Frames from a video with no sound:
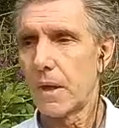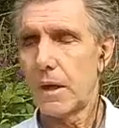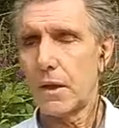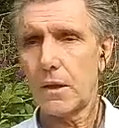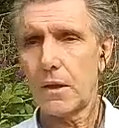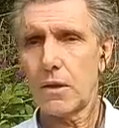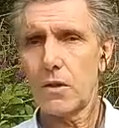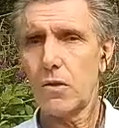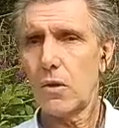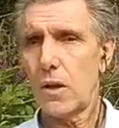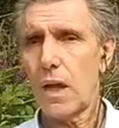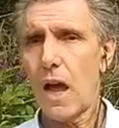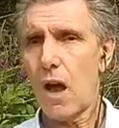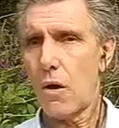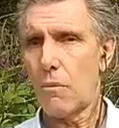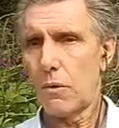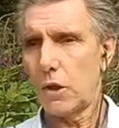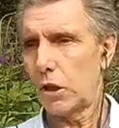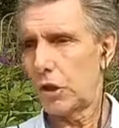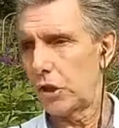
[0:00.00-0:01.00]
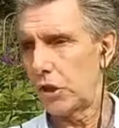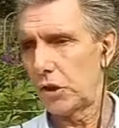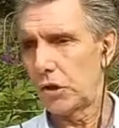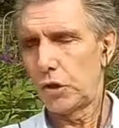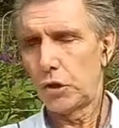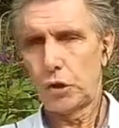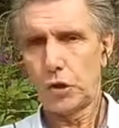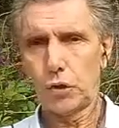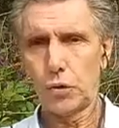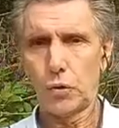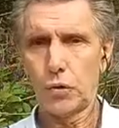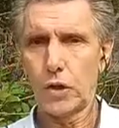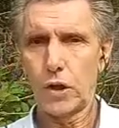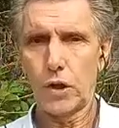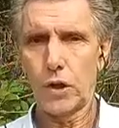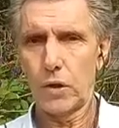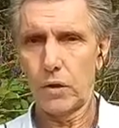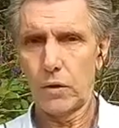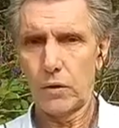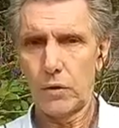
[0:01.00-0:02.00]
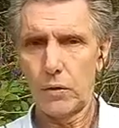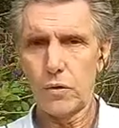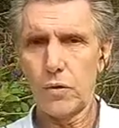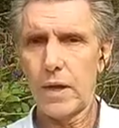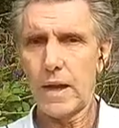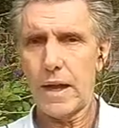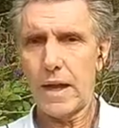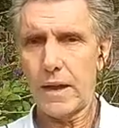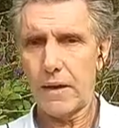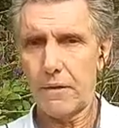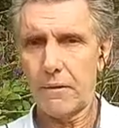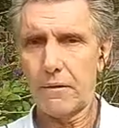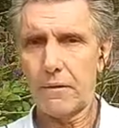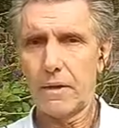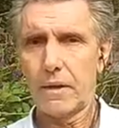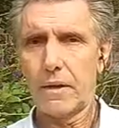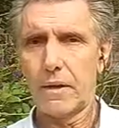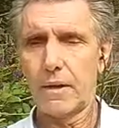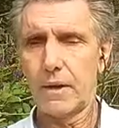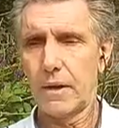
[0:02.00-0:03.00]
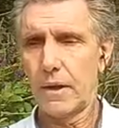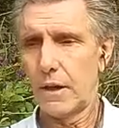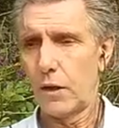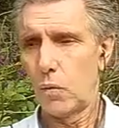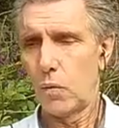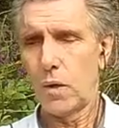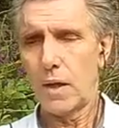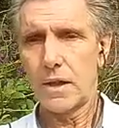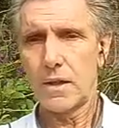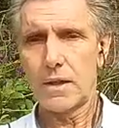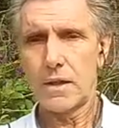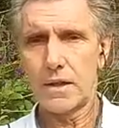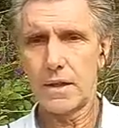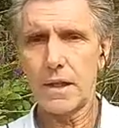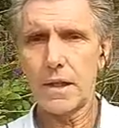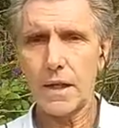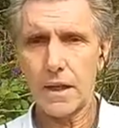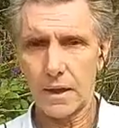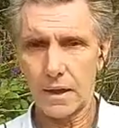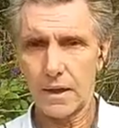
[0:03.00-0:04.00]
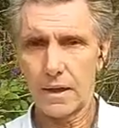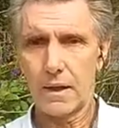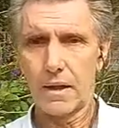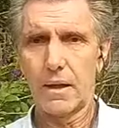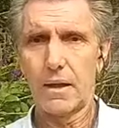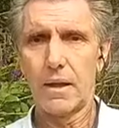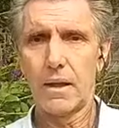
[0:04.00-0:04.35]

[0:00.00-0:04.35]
It is not how much sugar you have in one sitting.